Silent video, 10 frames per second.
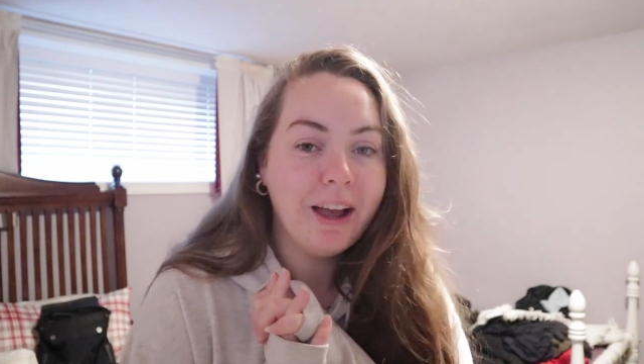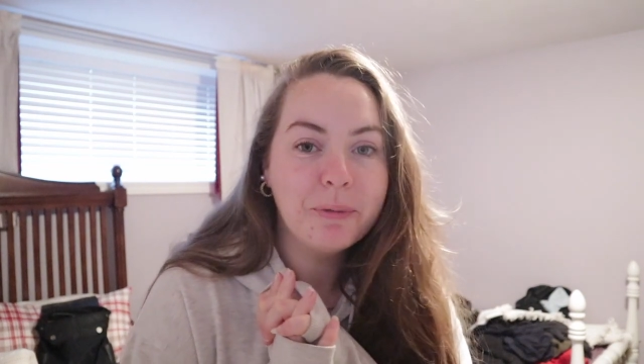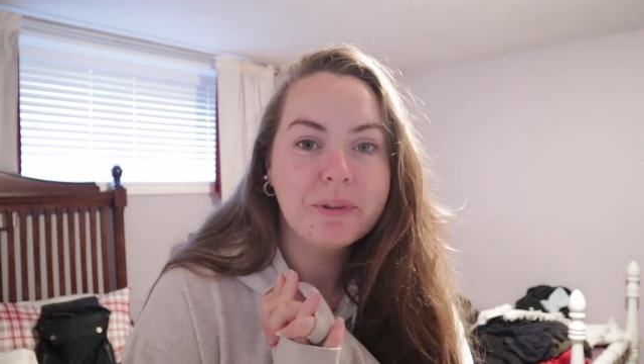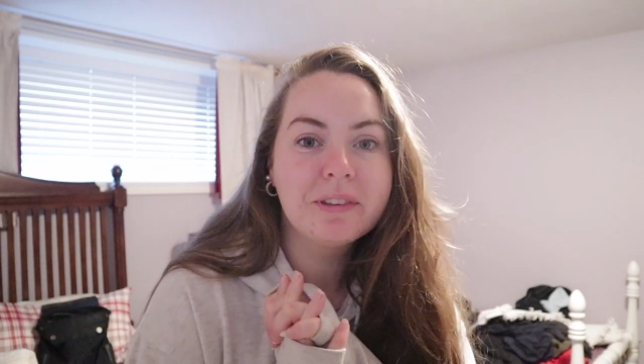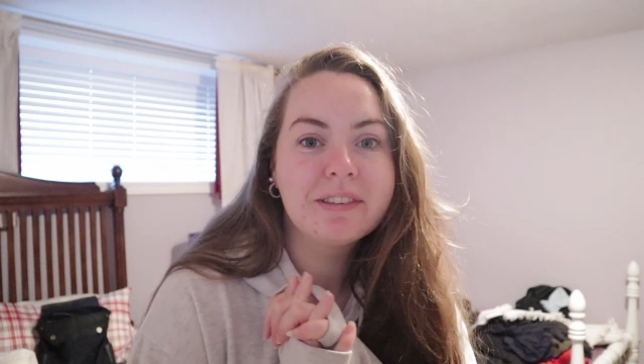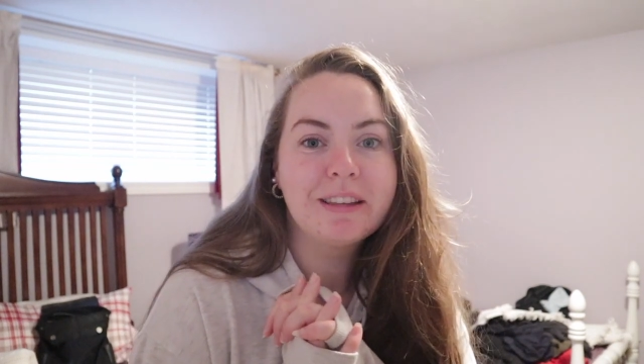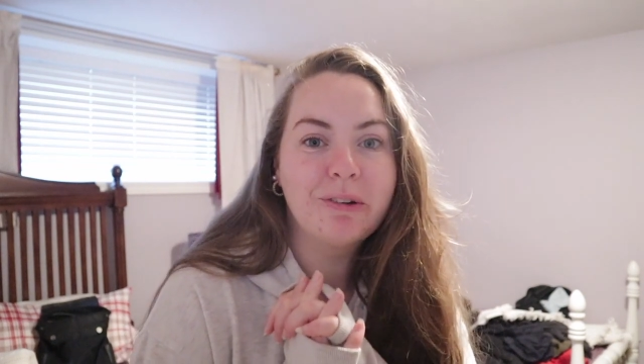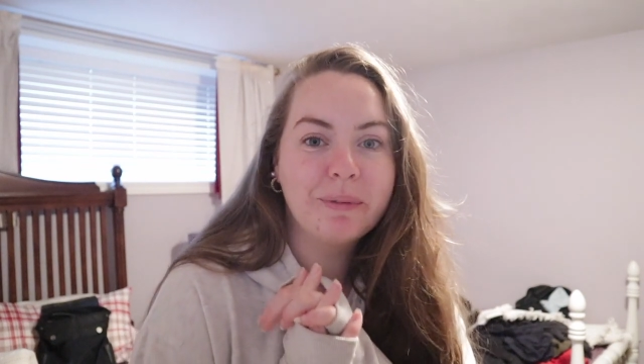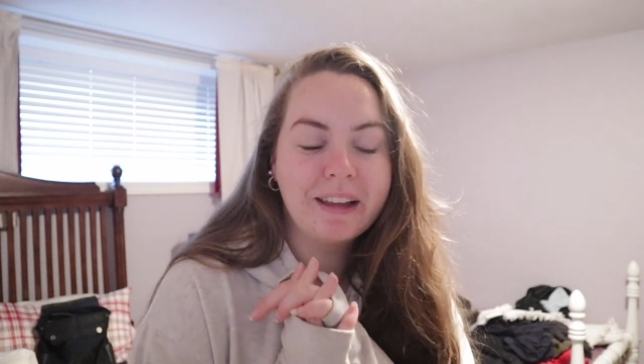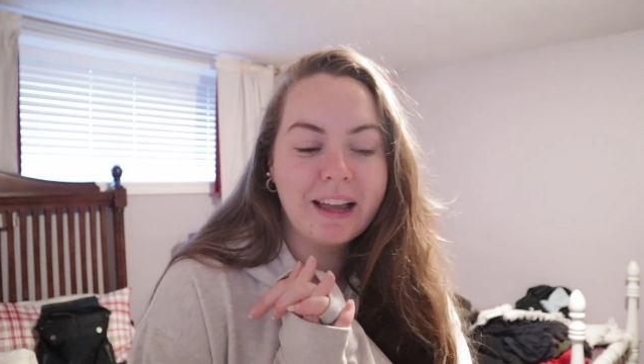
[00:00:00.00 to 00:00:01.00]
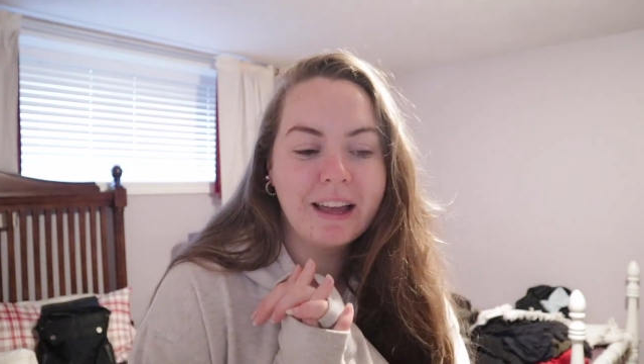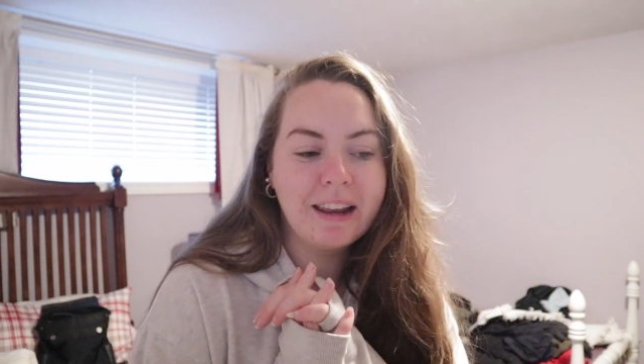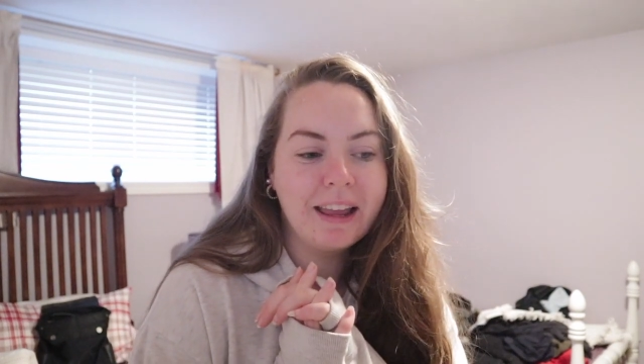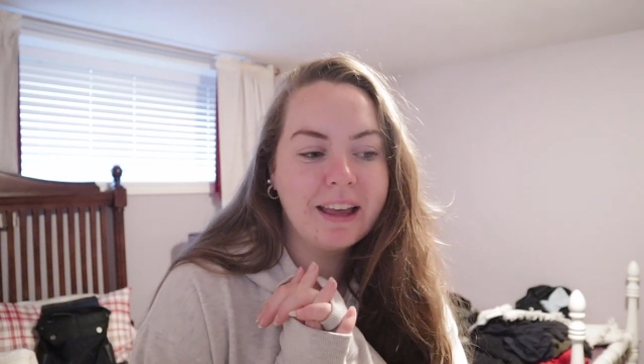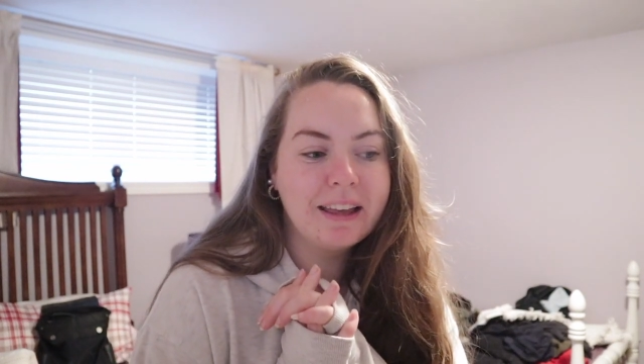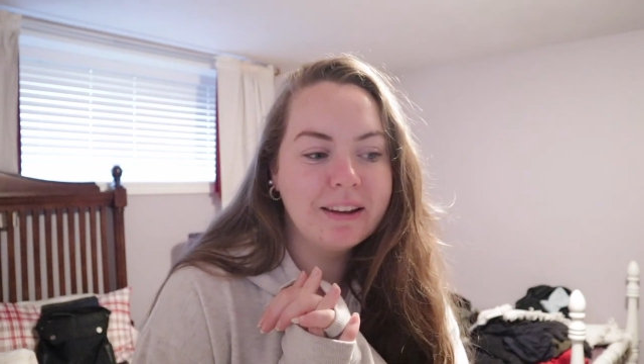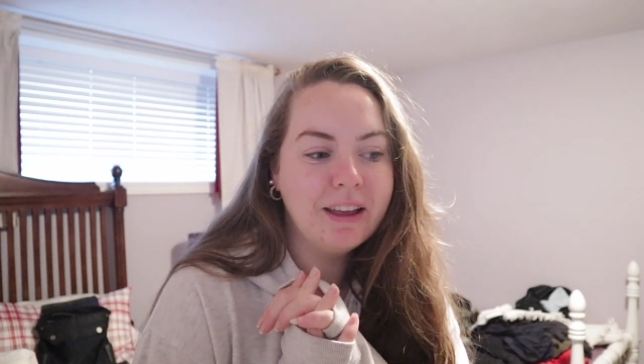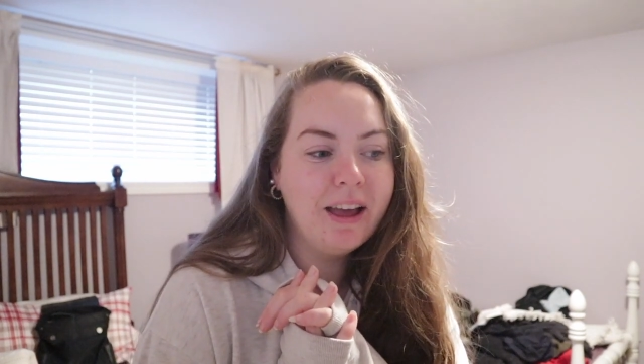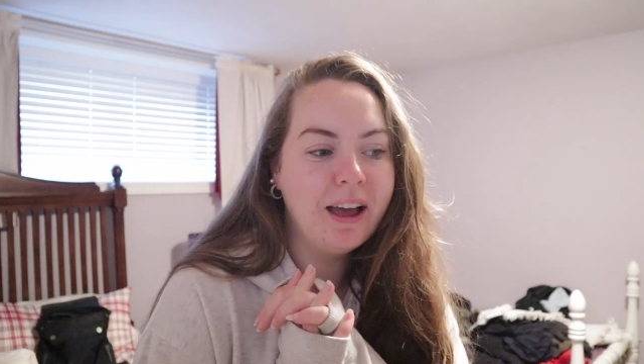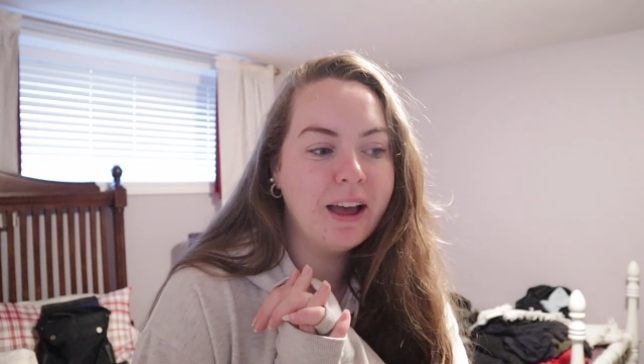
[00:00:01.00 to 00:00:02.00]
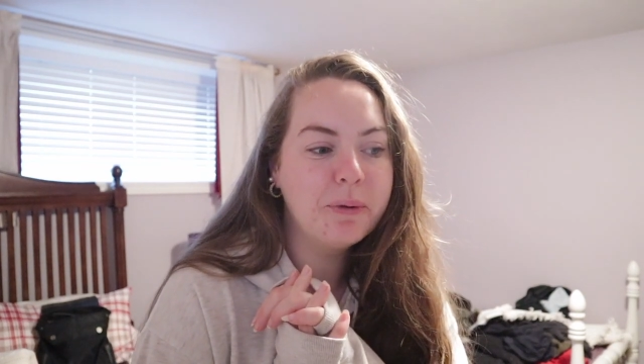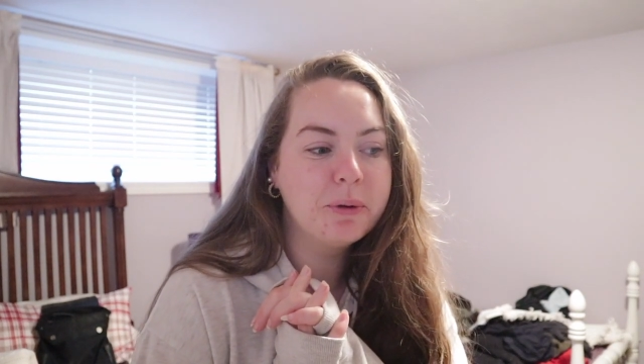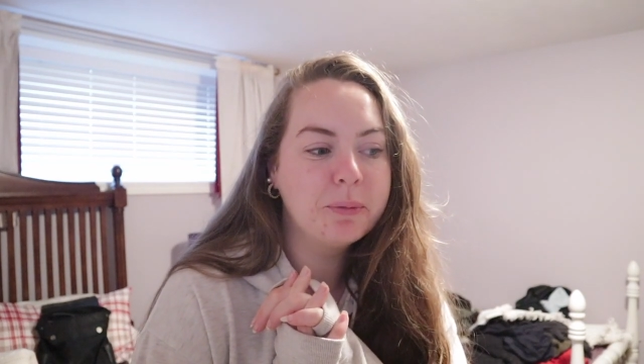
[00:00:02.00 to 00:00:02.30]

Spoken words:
we'll see what we get, and I will